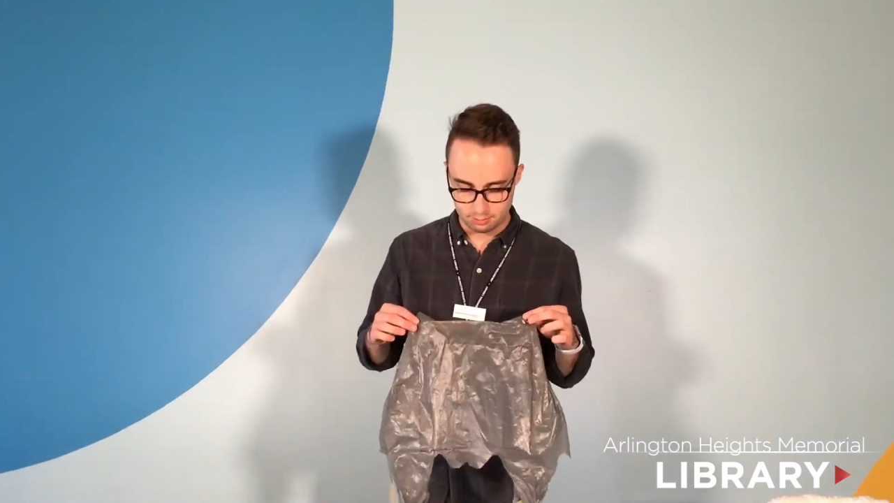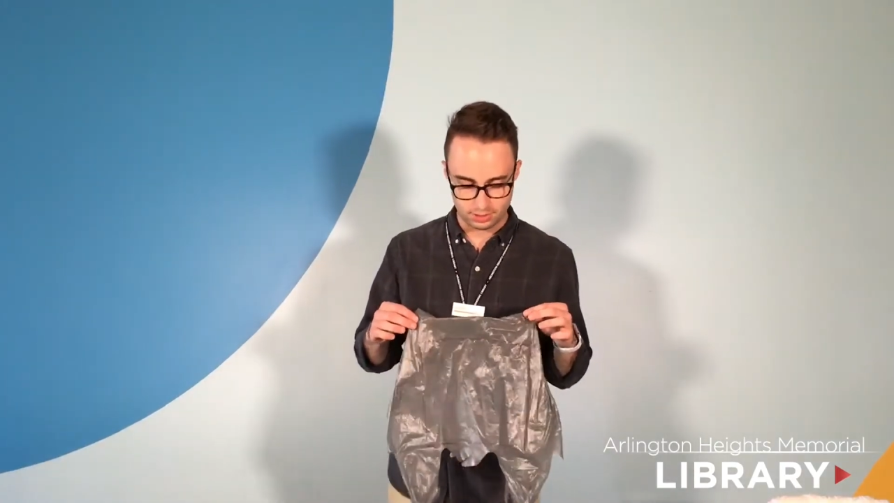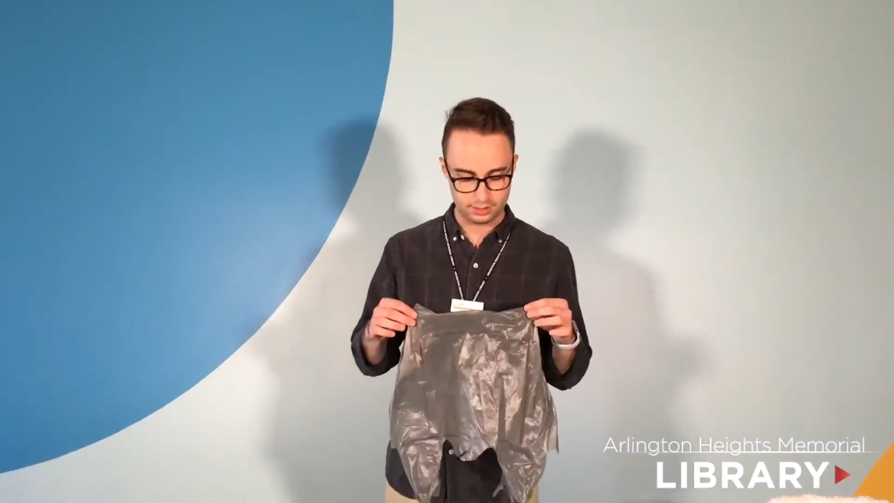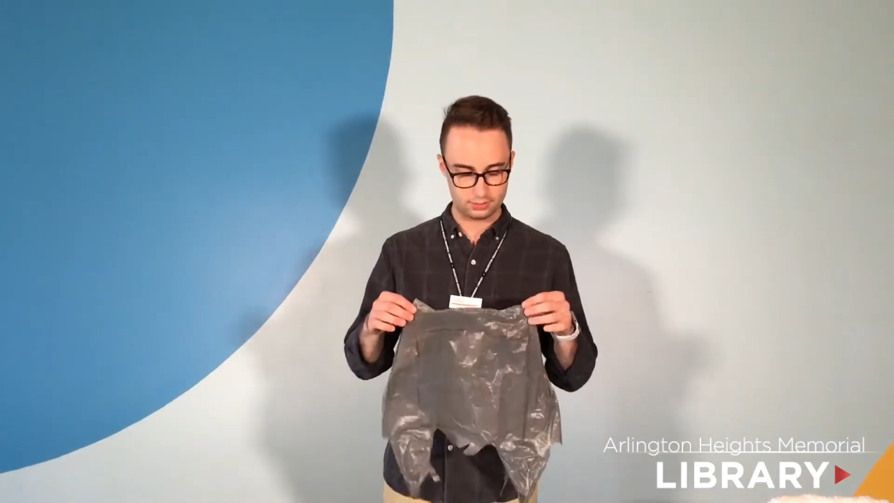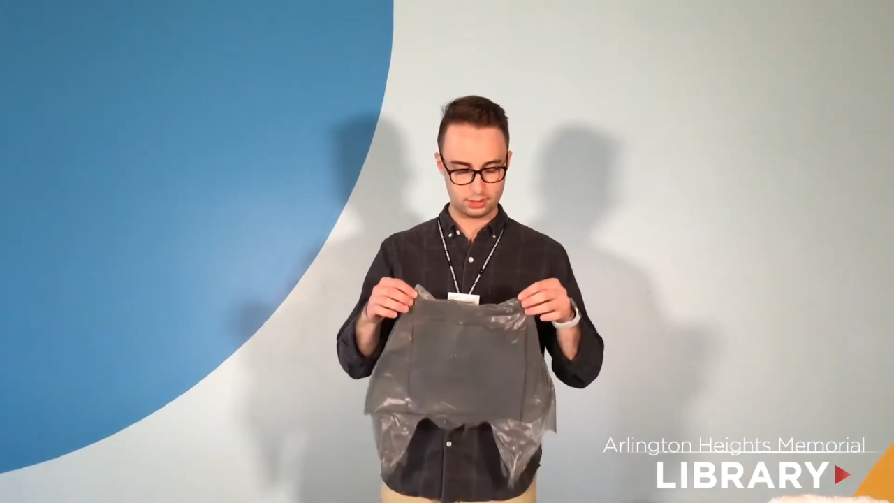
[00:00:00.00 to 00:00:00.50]
but I
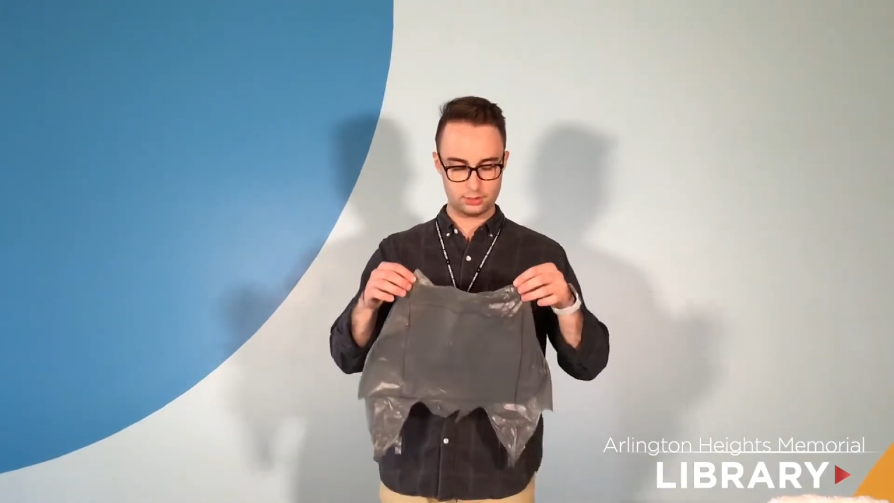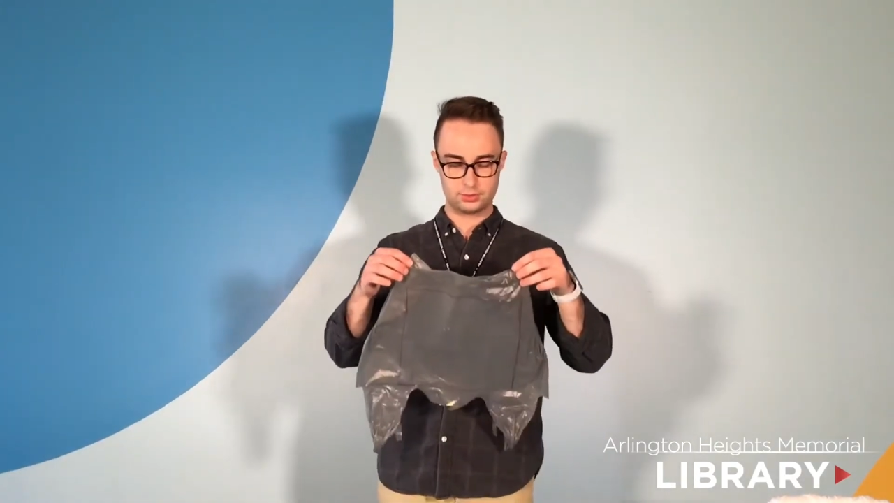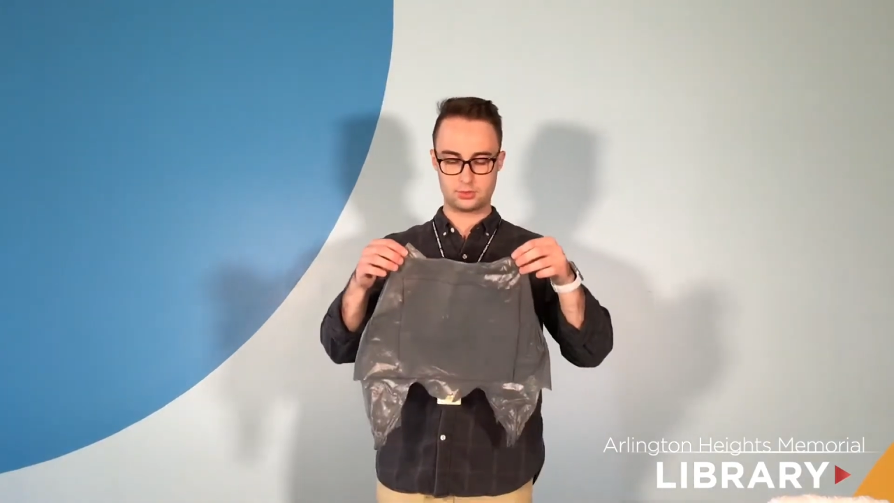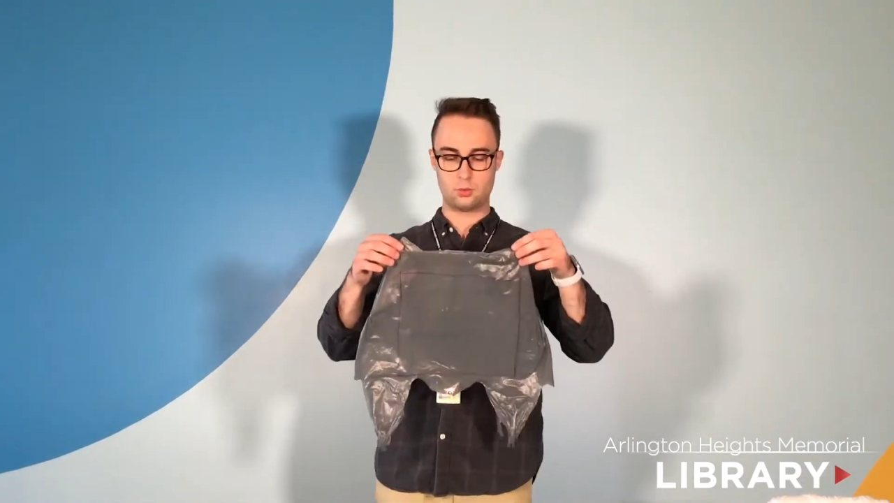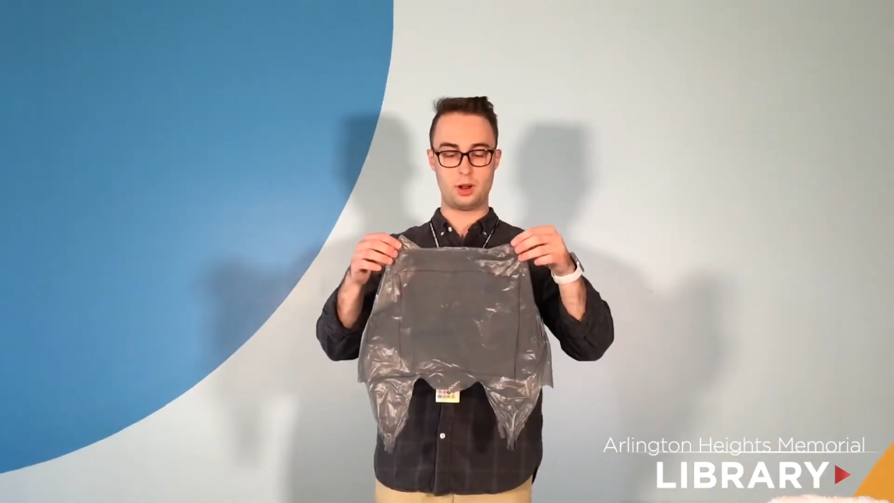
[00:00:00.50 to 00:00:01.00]
have a little
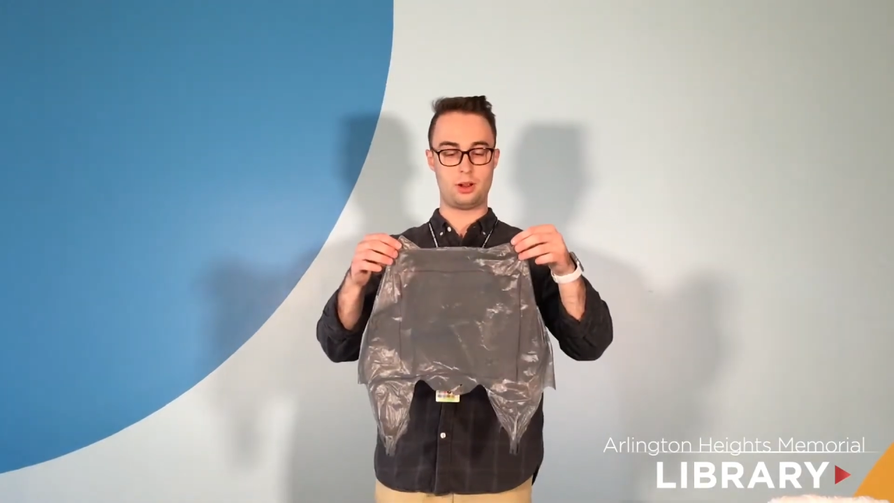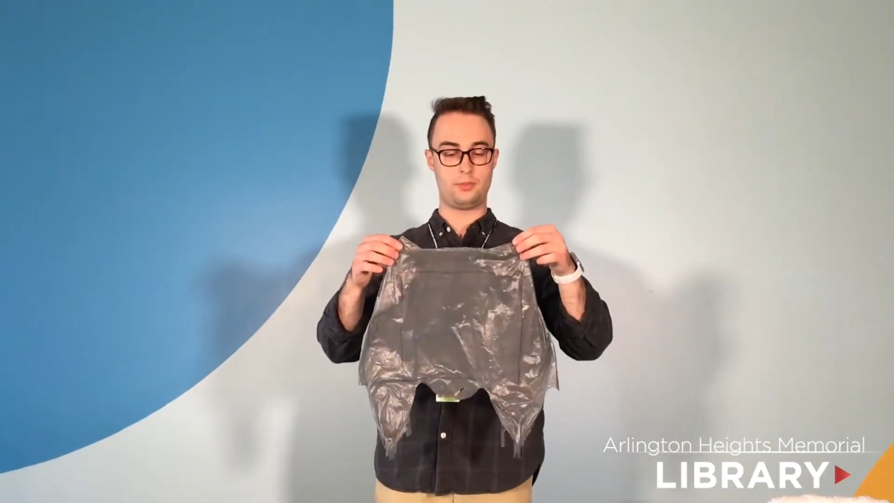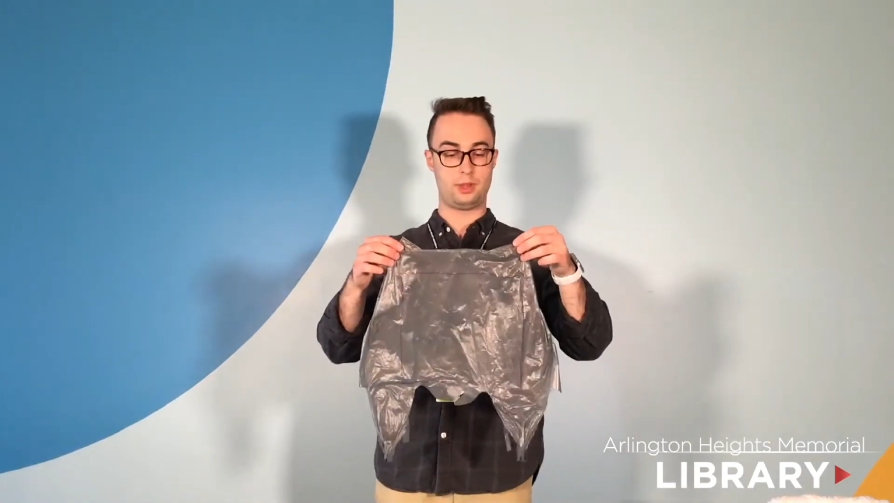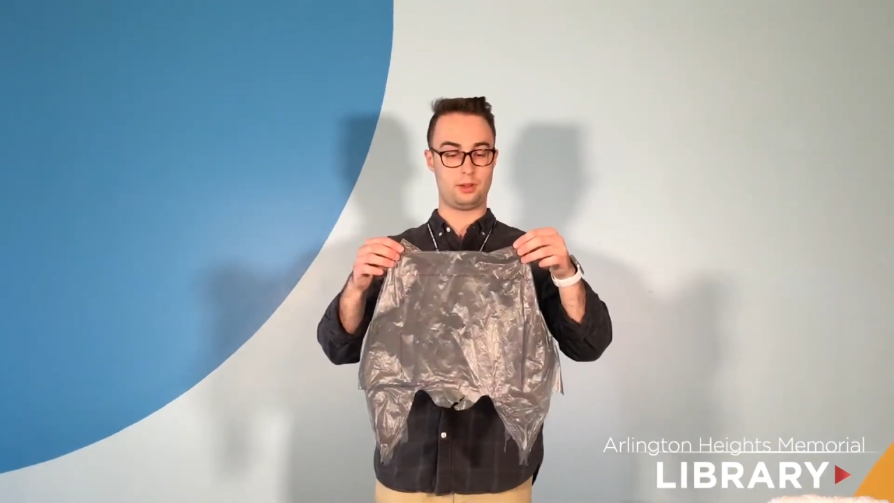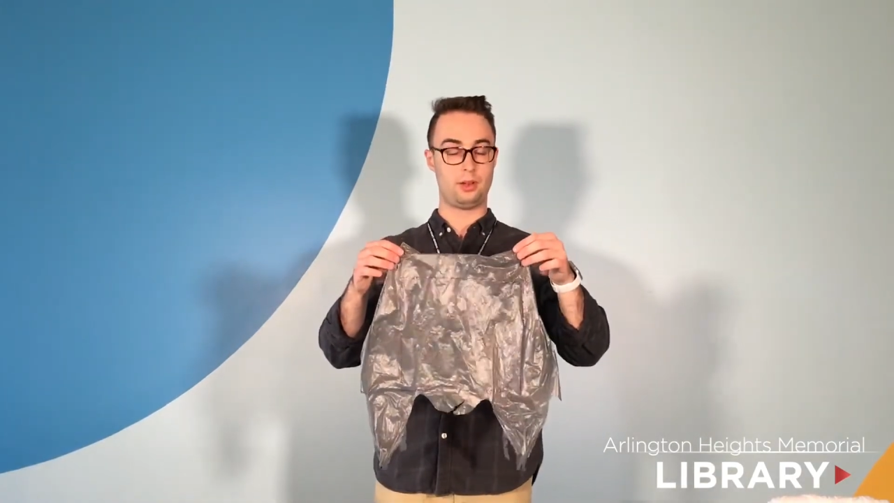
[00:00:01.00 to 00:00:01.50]
square on
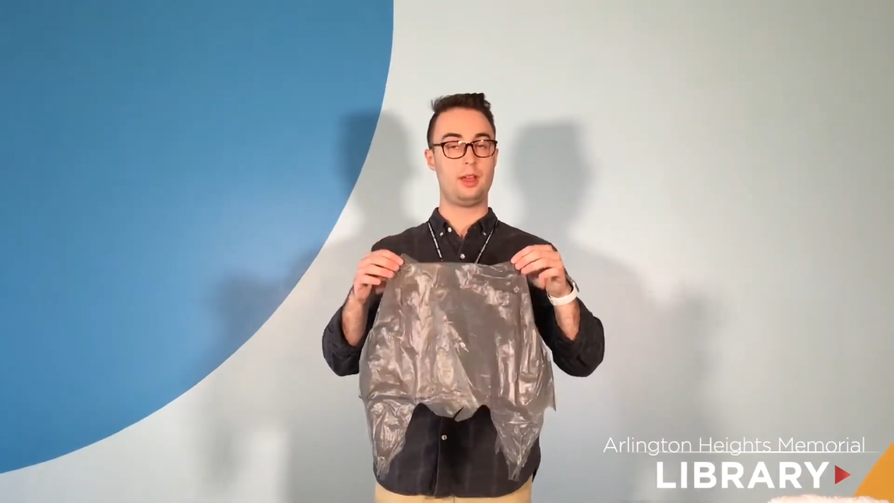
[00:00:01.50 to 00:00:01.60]
there.